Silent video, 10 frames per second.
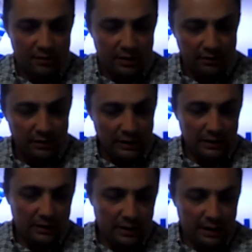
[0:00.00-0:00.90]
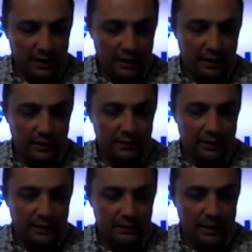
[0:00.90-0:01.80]
So in
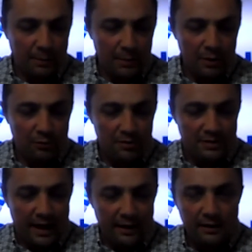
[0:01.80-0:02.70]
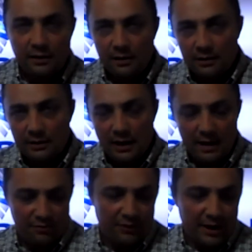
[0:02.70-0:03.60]
the BBU stack, in the
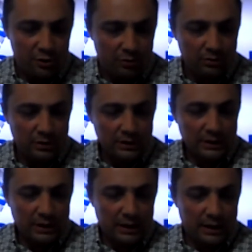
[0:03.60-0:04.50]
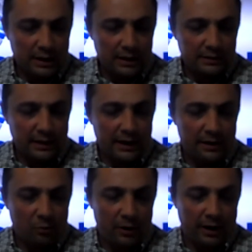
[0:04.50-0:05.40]
last version,
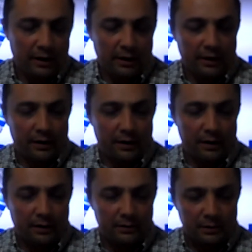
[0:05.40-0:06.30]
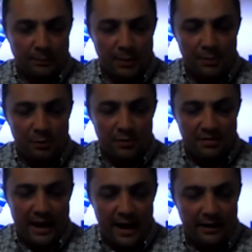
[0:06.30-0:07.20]
there were the
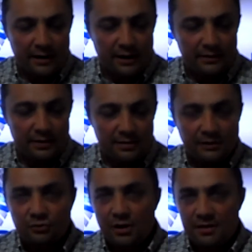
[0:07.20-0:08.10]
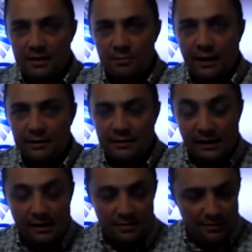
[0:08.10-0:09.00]
BBU stack and the centralized
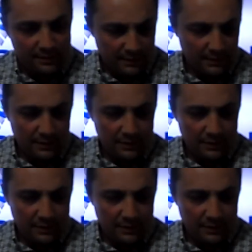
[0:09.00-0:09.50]
maintenance.